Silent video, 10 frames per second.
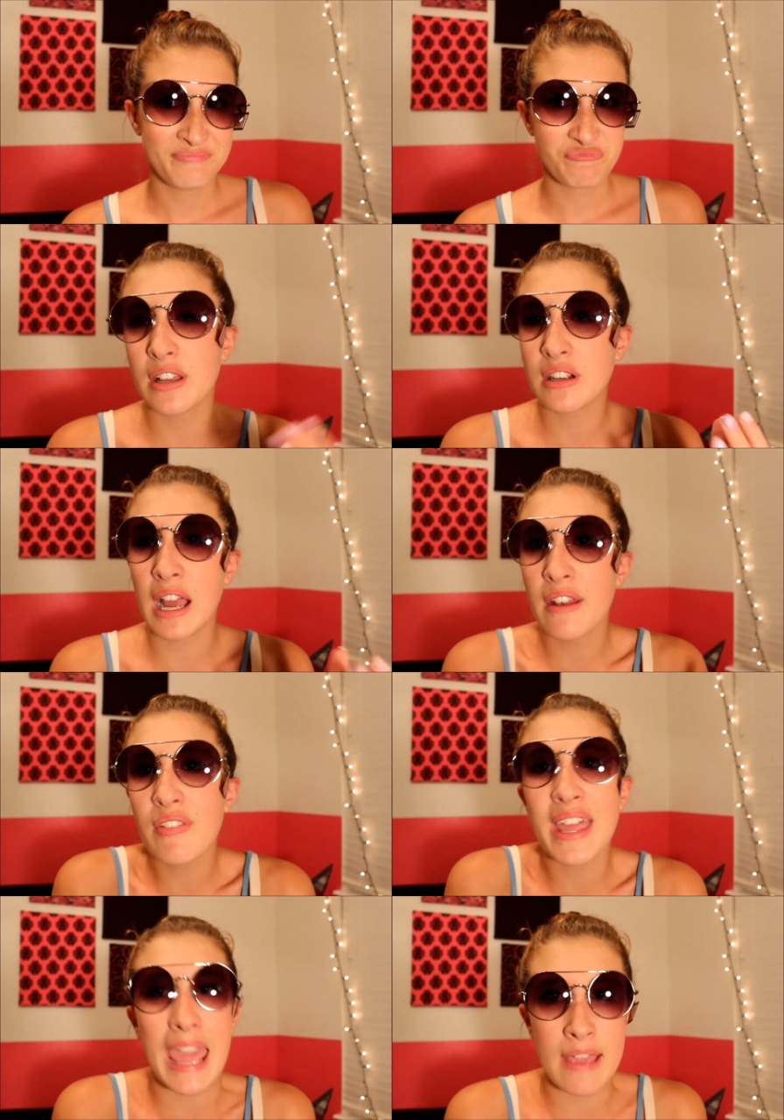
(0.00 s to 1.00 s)
They're kind of
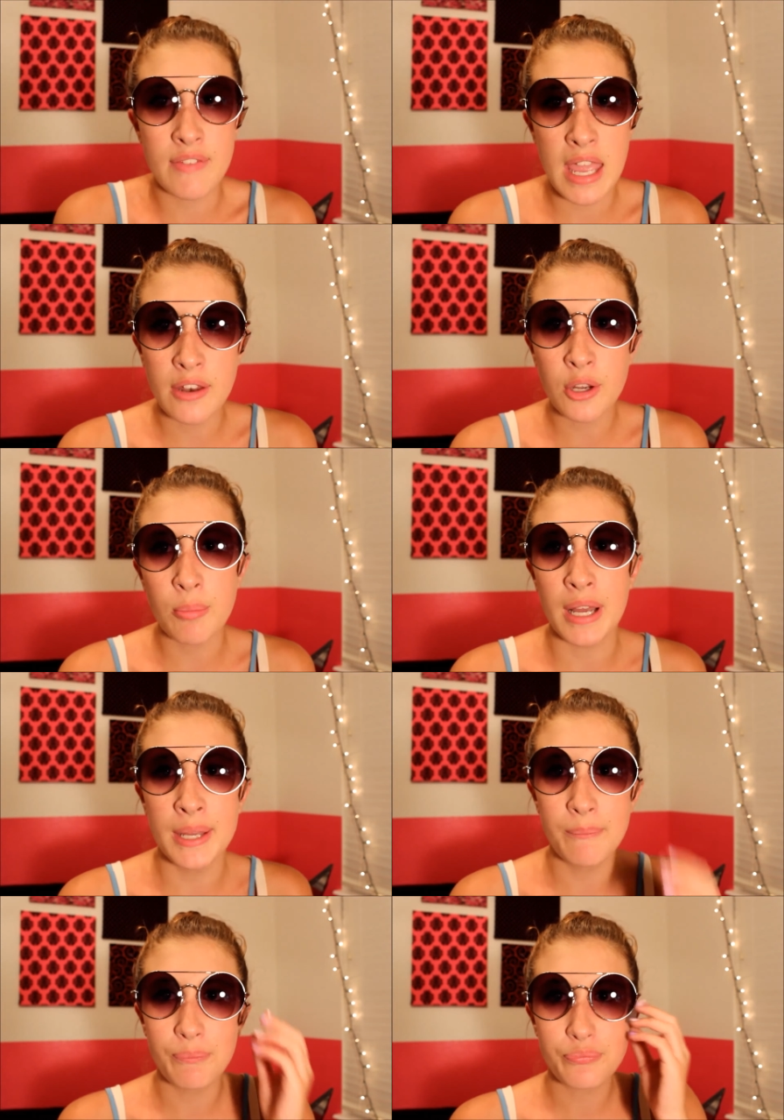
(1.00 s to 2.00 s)
like aviator,
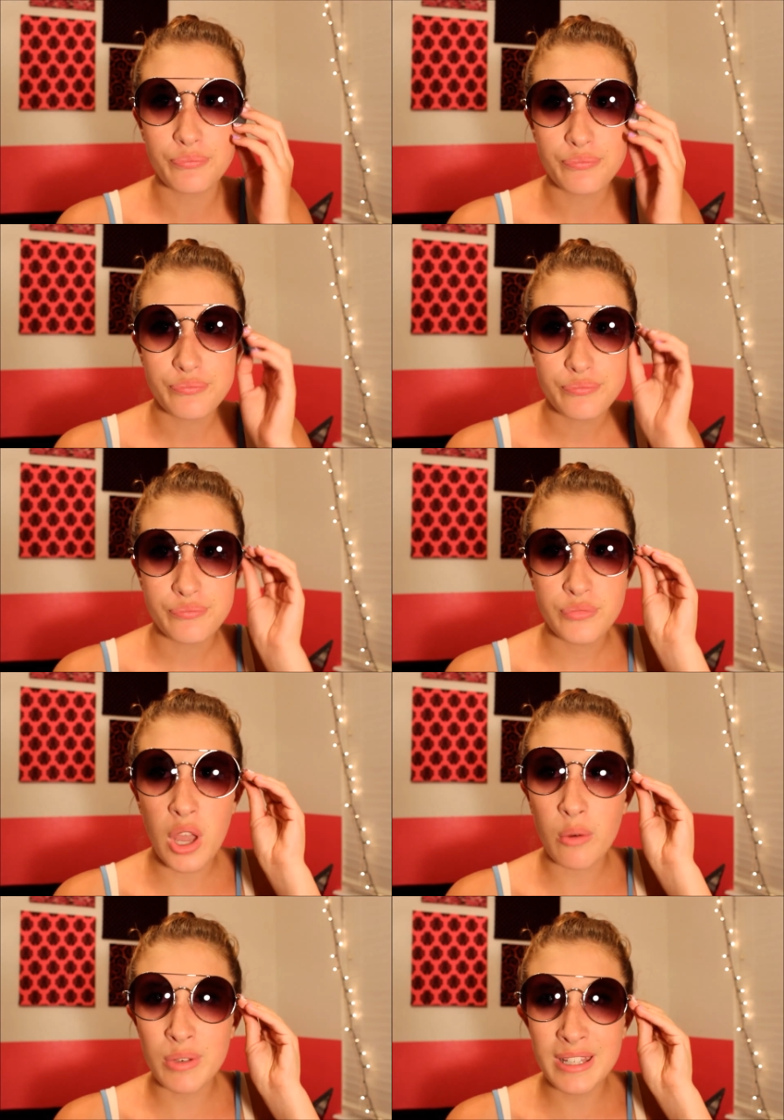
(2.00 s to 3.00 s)
but
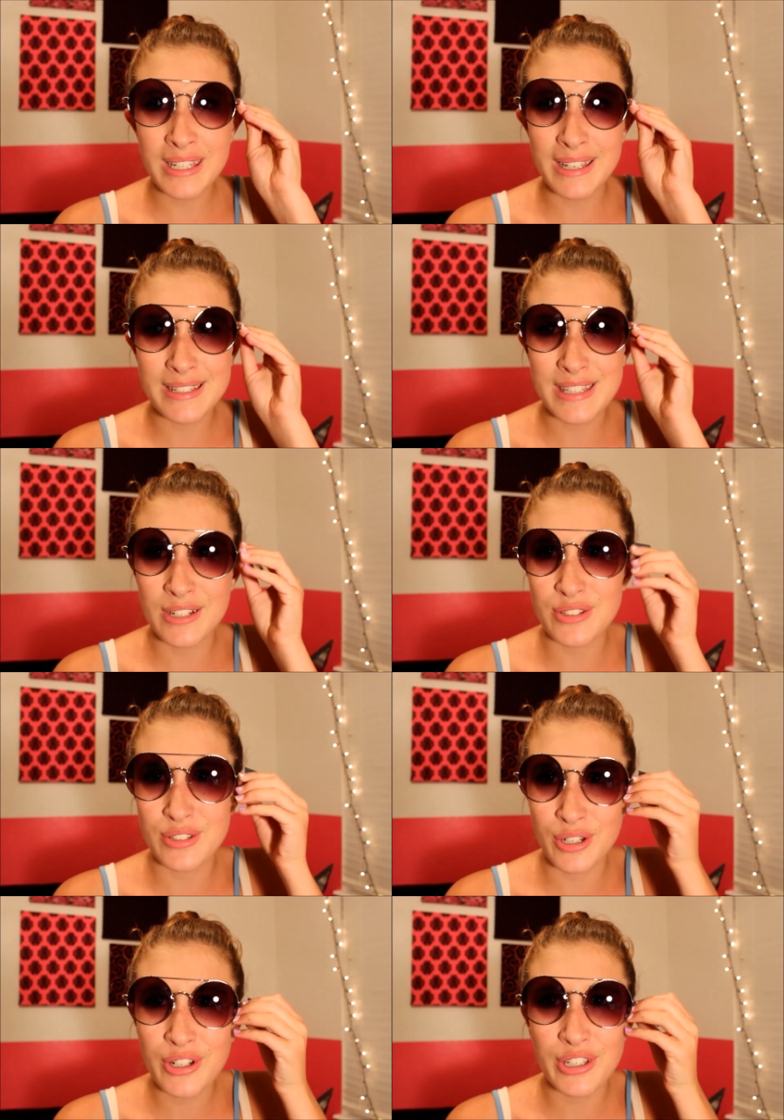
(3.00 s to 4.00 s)
not really because they're
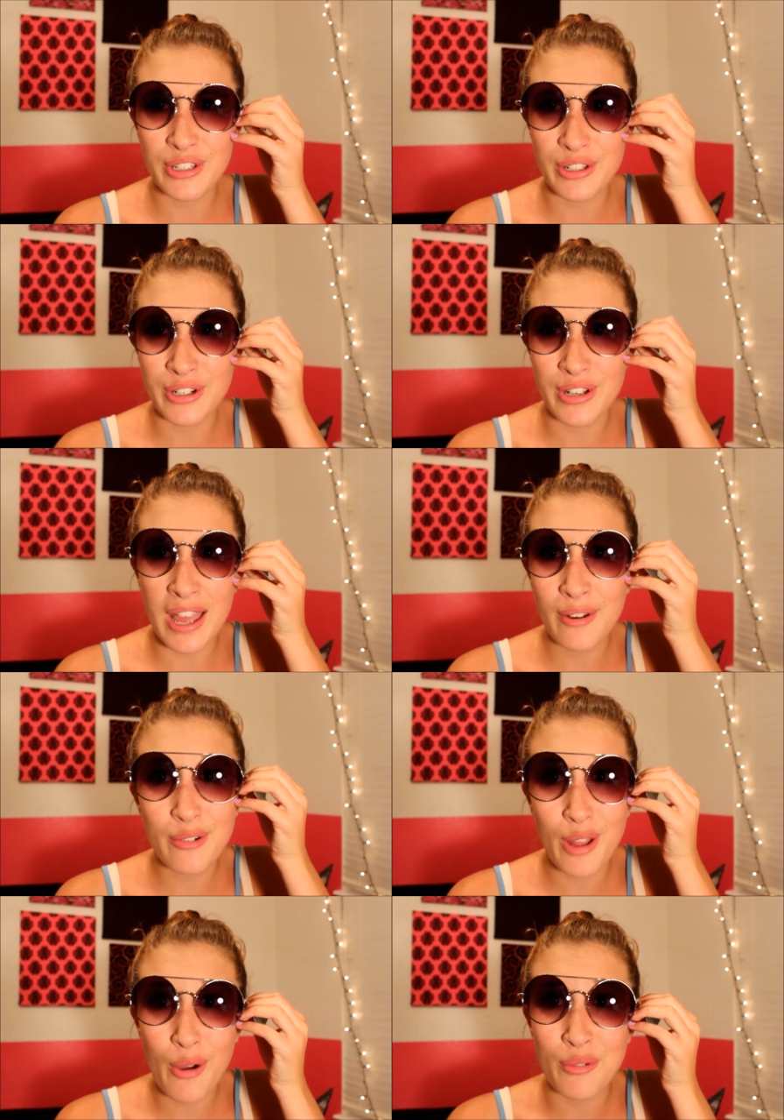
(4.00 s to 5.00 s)
circular. I
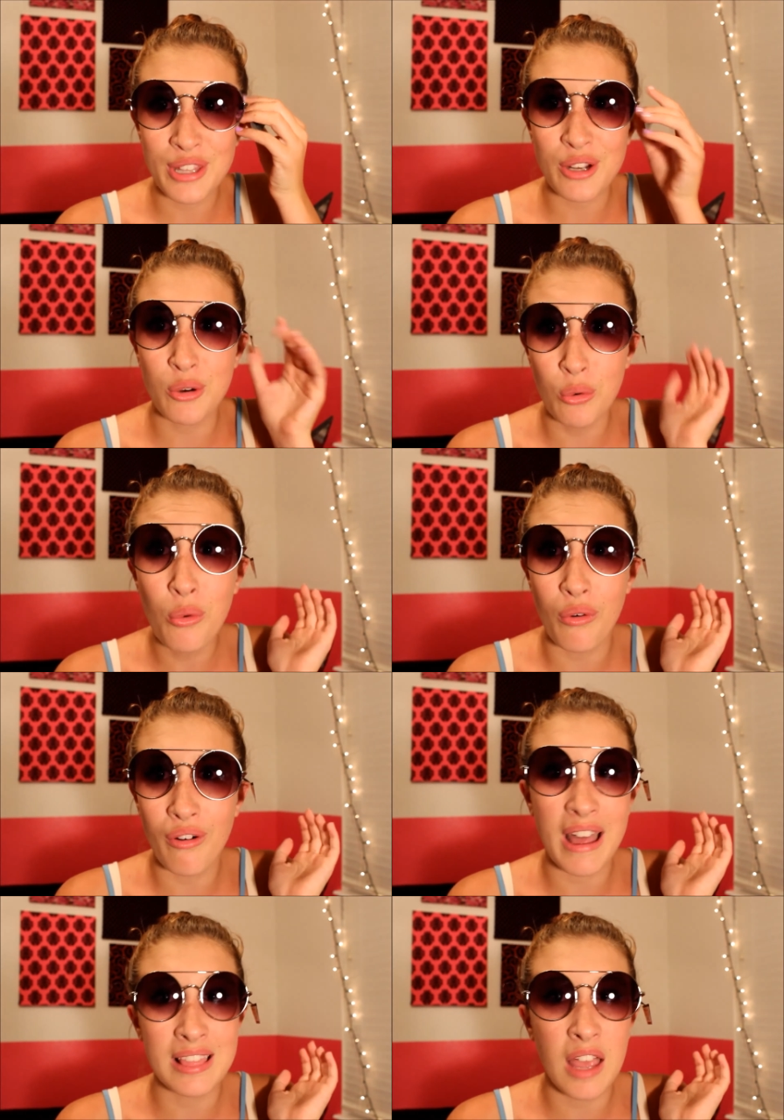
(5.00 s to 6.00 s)
don't know. They're
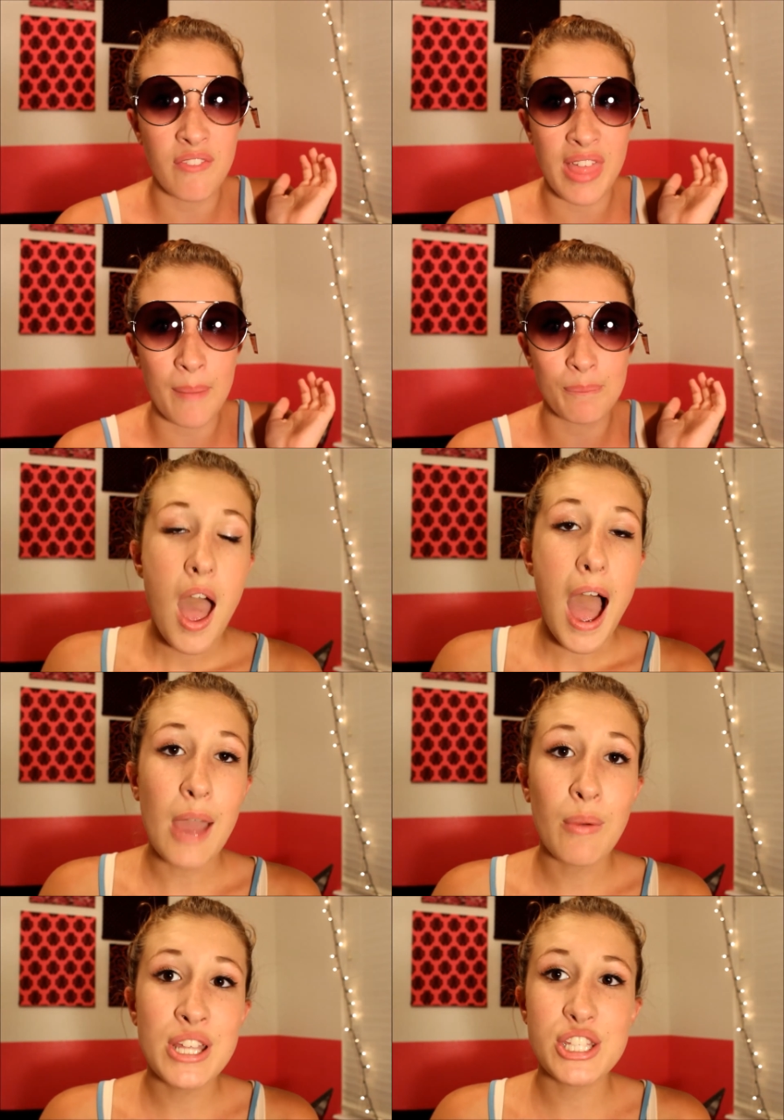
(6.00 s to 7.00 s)
cool. I love them.
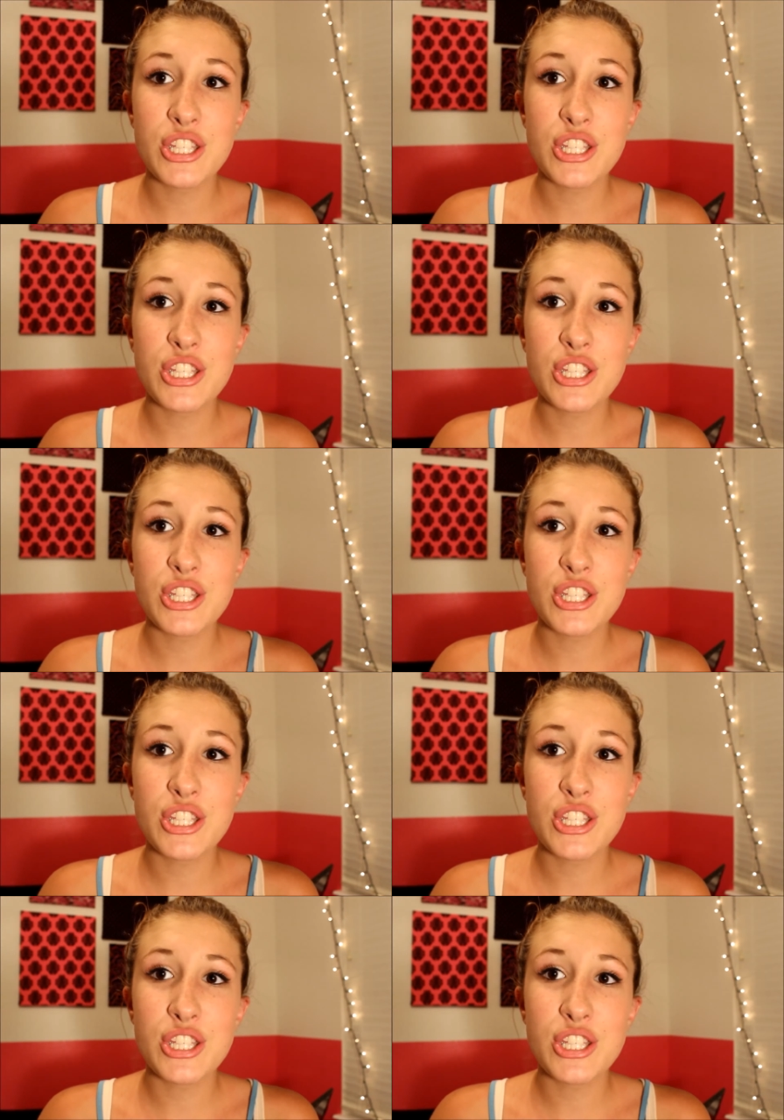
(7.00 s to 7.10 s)
I went